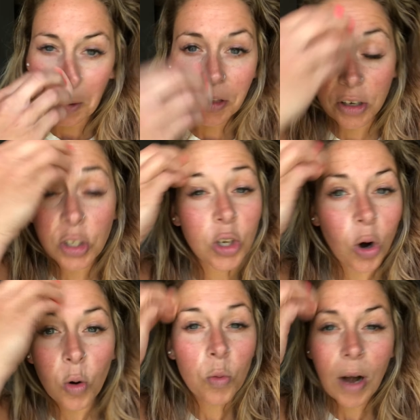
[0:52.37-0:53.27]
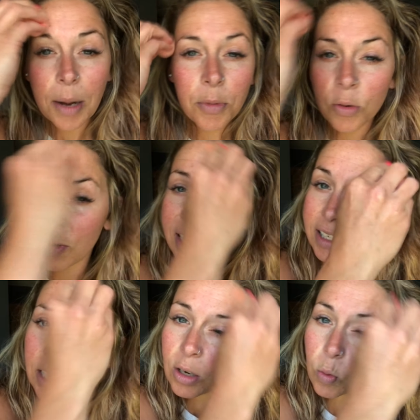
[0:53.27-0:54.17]
There's no rhyme or
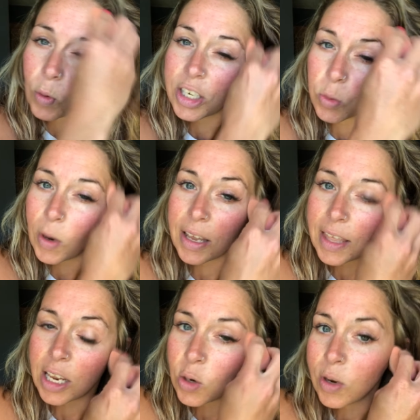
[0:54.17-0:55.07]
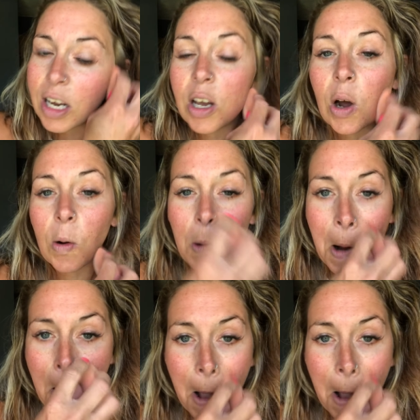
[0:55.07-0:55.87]
reason which way that you can go.